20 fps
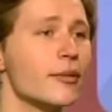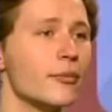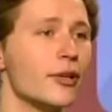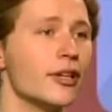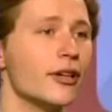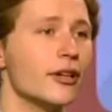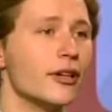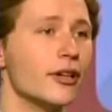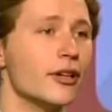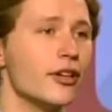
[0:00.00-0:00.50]
I
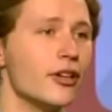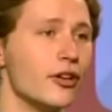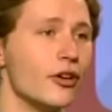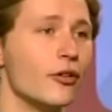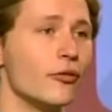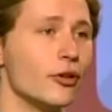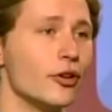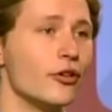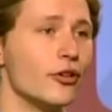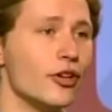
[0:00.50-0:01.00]
mean,
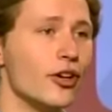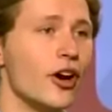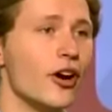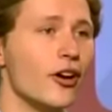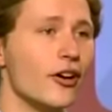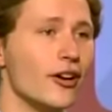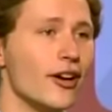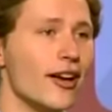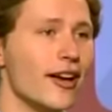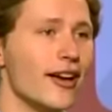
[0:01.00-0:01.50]
you're
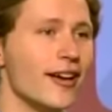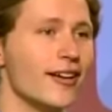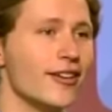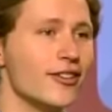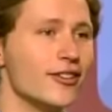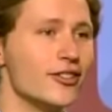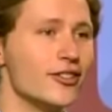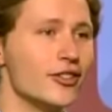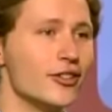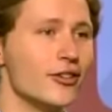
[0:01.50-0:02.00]
young
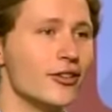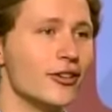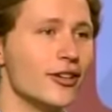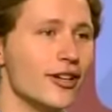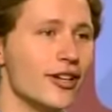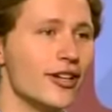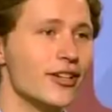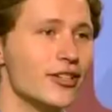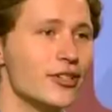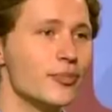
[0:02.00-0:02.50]
and you're
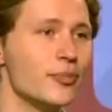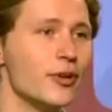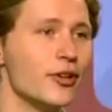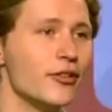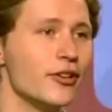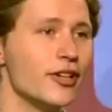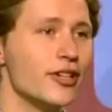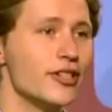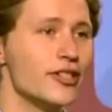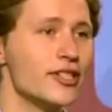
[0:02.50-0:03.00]

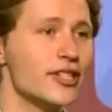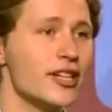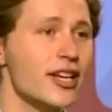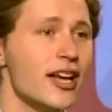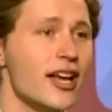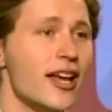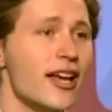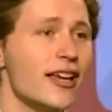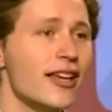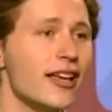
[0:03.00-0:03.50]
inexperienced,
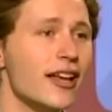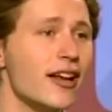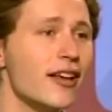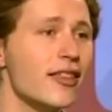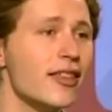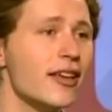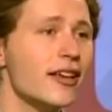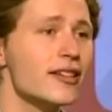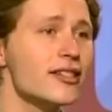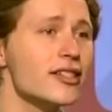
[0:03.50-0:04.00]
yet I
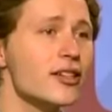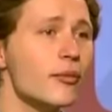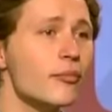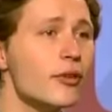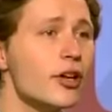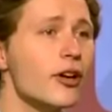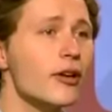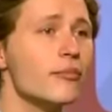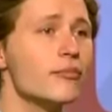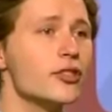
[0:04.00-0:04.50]
think
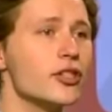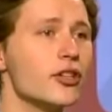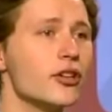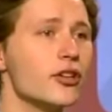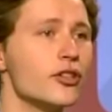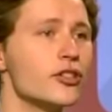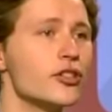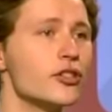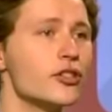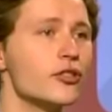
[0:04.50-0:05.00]
sometimes
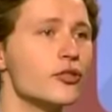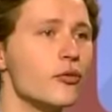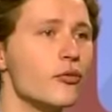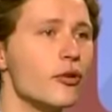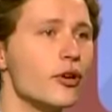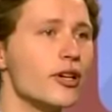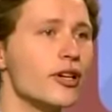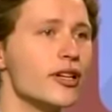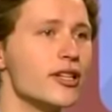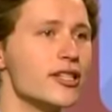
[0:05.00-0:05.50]
a
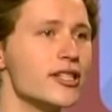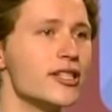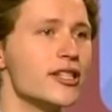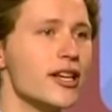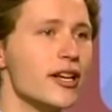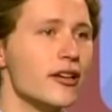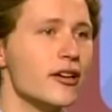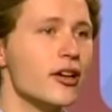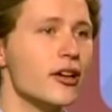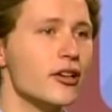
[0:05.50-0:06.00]
story can
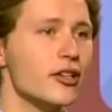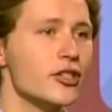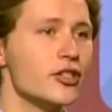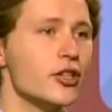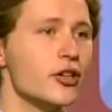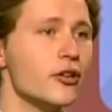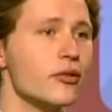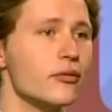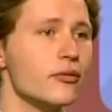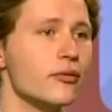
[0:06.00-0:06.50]
stand on
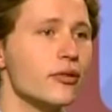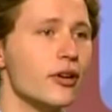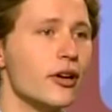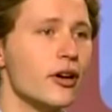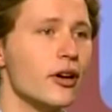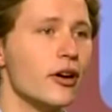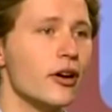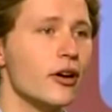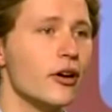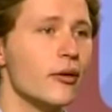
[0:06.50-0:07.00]
its own.
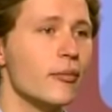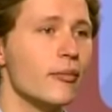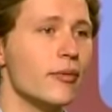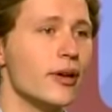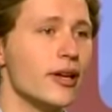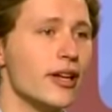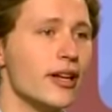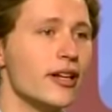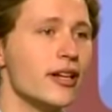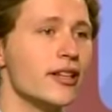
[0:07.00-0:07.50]

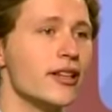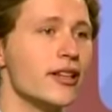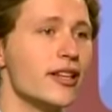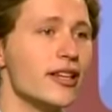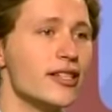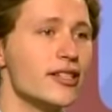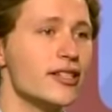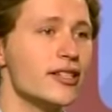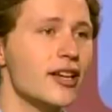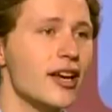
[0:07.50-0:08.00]
And in
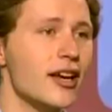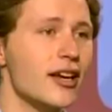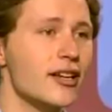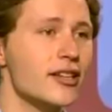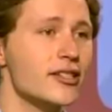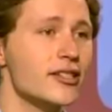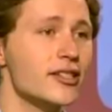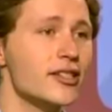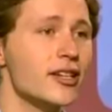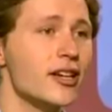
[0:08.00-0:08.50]
this
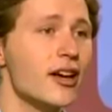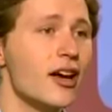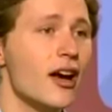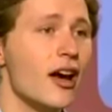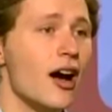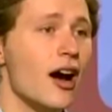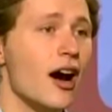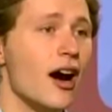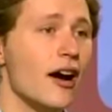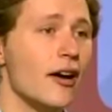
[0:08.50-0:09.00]
case,
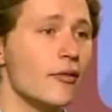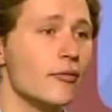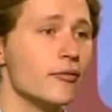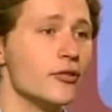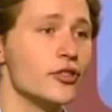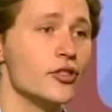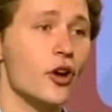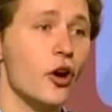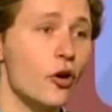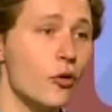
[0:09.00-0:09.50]
I
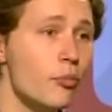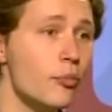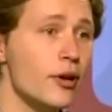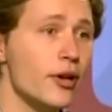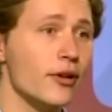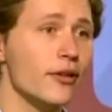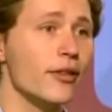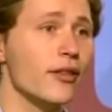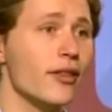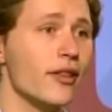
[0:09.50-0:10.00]
was
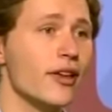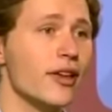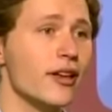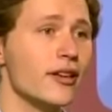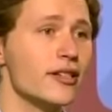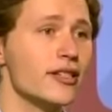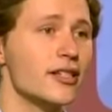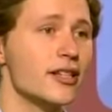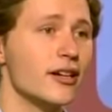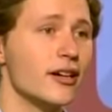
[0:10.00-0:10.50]
hoping
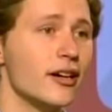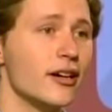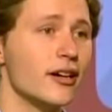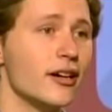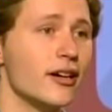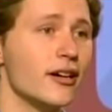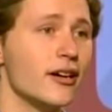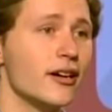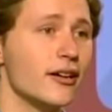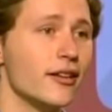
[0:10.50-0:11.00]

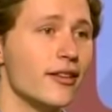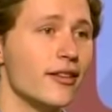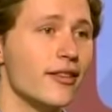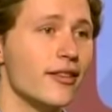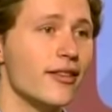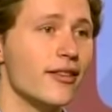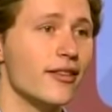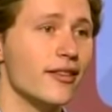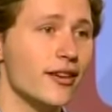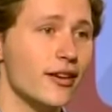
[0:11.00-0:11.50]
that
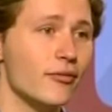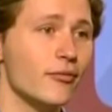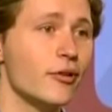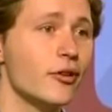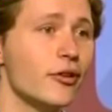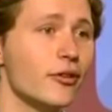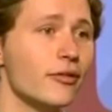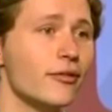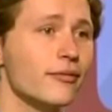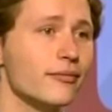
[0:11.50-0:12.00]
it
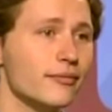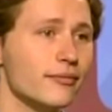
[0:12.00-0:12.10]
would.